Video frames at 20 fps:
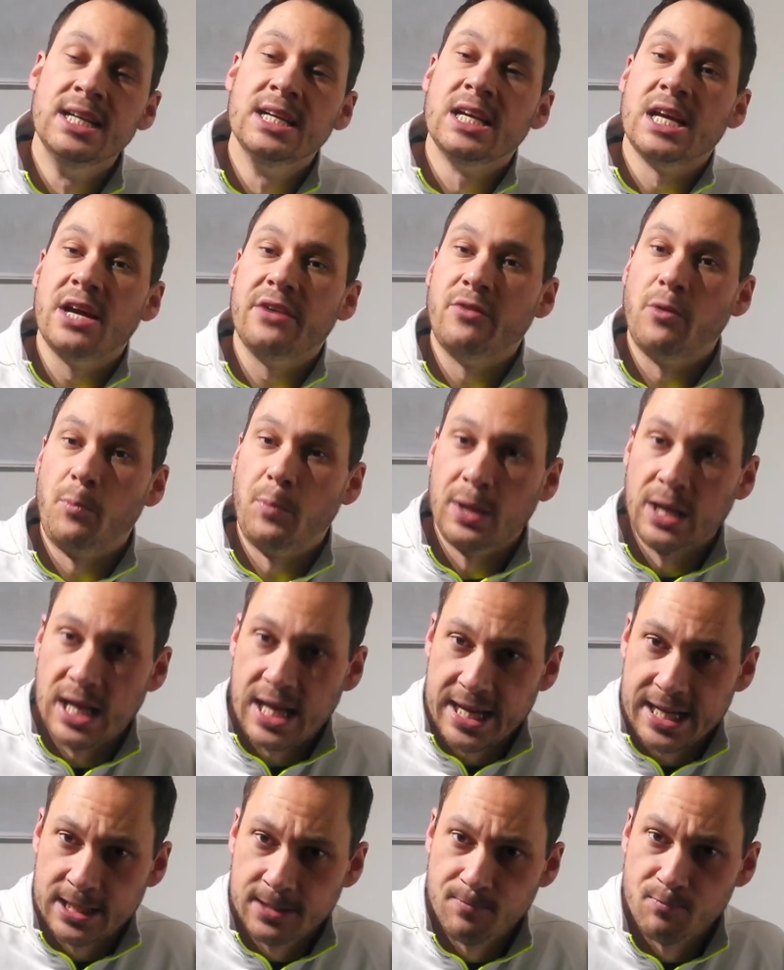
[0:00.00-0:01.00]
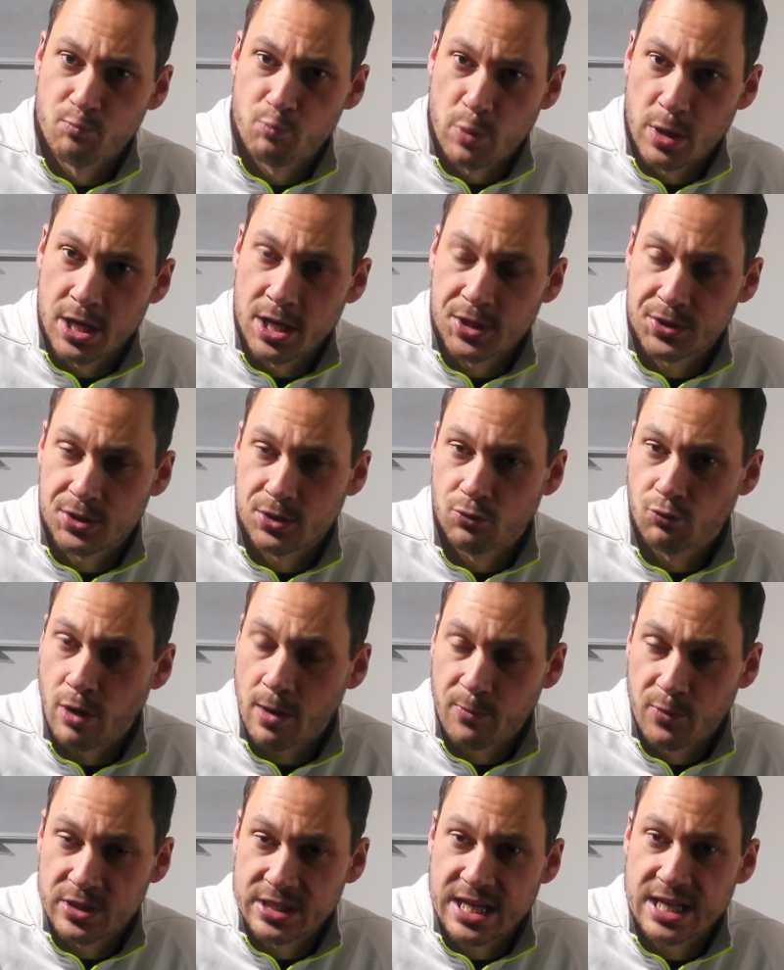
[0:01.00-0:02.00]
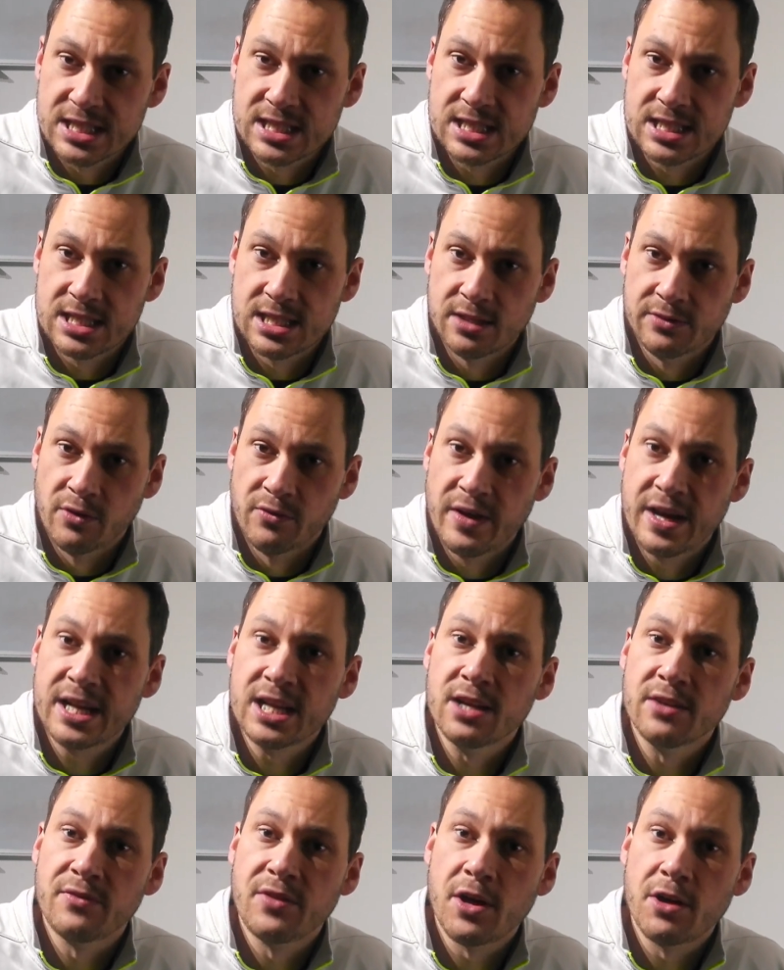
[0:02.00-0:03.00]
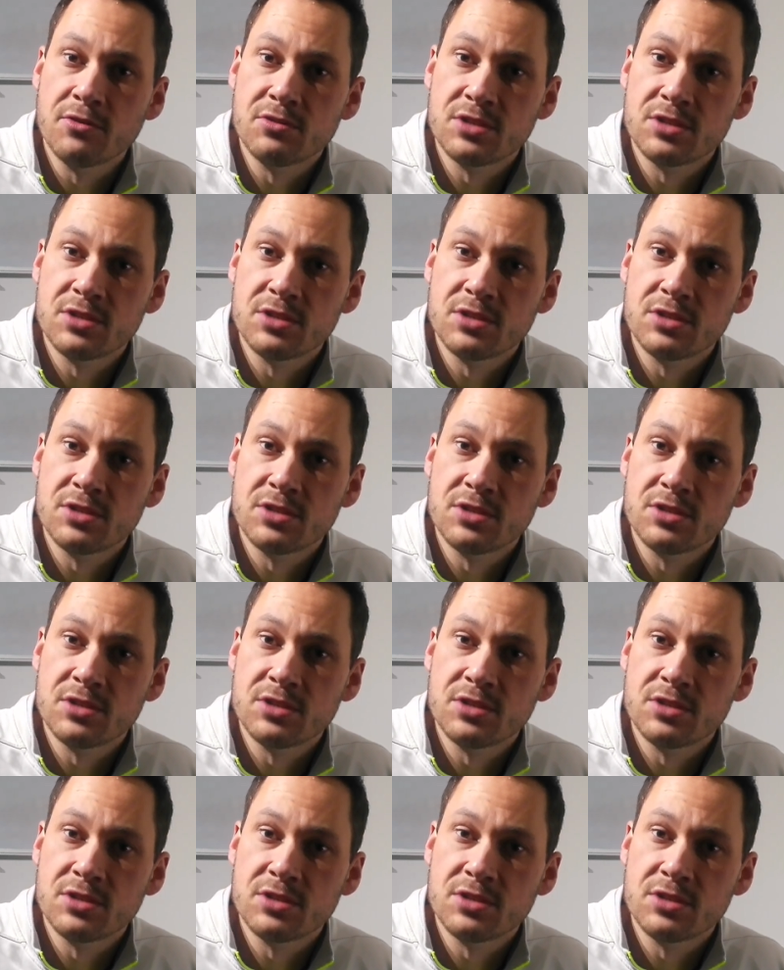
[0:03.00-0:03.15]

If a player, person, representative of any of those